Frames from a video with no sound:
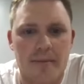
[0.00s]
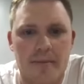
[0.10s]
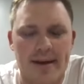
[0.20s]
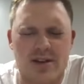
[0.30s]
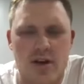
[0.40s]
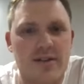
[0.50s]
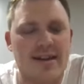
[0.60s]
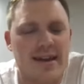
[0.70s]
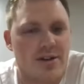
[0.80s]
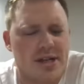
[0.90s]
But servant
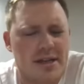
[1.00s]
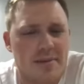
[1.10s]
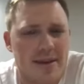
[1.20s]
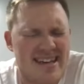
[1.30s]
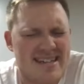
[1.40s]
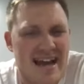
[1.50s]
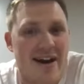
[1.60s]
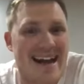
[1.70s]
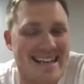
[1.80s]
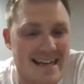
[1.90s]
leadership is
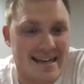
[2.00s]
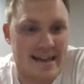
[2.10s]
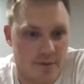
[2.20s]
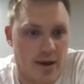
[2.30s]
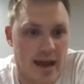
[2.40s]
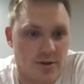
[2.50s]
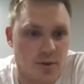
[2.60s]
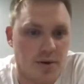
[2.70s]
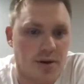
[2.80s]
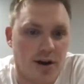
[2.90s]
our identity, okay, is
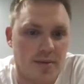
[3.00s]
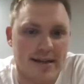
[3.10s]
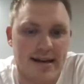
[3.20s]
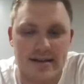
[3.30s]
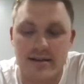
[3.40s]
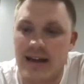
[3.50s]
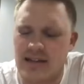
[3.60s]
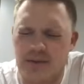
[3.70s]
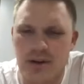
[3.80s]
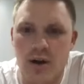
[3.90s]
what we're talking about tonight. So take
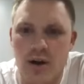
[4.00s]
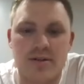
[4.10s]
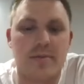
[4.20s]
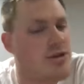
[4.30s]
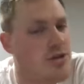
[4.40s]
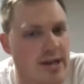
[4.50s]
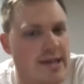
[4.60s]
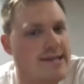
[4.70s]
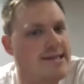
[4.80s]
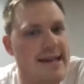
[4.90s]
some good notes and make sure you
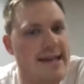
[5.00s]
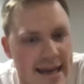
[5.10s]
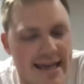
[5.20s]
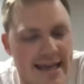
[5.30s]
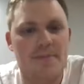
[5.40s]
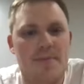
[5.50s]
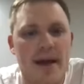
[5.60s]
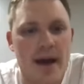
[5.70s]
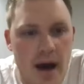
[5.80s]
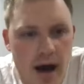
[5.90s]

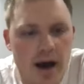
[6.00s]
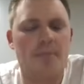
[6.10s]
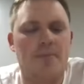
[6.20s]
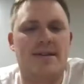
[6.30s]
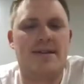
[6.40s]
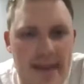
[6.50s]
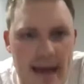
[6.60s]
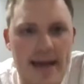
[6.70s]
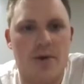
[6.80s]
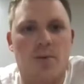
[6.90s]
keep up to
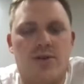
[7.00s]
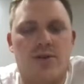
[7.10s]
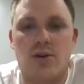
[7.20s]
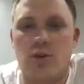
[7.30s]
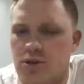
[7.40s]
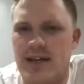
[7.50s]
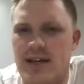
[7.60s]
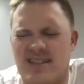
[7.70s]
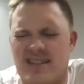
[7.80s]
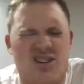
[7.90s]
date with the Google
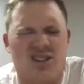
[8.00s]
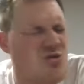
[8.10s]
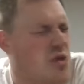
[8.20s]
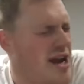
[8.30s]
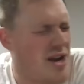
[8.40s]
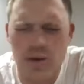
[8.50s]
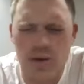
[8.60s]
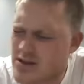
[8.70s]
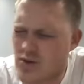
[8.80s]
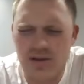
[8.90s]
Sheets. That's a great
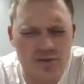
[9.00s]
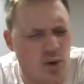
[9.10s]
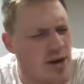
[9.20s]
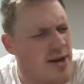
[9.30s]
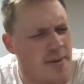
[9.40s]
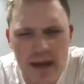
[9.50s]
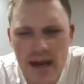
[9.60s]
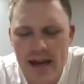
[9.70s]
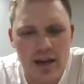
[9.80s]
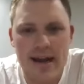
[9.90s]
resource for you.
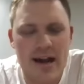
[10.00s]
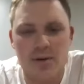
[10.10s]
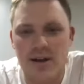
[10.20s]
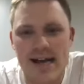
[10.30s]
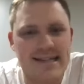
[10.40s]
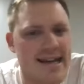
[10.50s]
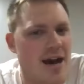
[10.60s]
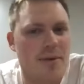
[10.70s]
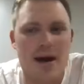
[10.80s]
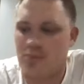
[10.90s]
You may not realize it
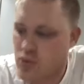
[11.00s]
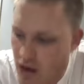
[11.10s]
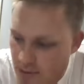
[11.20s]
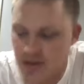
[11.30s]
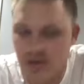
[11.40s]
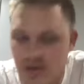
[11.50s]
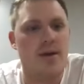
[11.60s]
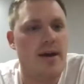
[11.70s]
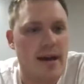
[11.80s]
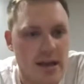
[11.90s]
now, but I promise you,
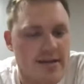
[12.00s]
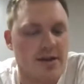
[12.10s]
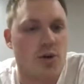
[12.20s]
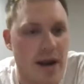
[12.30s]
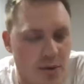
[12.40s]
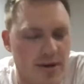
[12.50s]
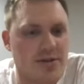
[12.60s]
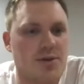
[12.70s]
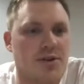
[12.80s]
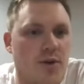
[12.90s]
it's a great
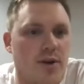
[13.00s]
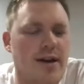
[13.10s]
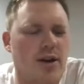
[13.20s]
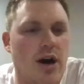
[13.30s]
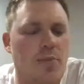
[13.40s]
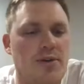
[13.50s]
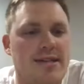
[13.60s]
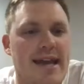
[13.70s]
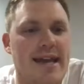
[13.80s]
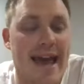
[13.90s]
resource for you. It'll help you
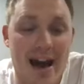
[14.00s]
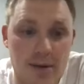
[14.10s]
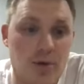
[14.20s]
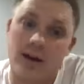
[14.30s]
stay accountable.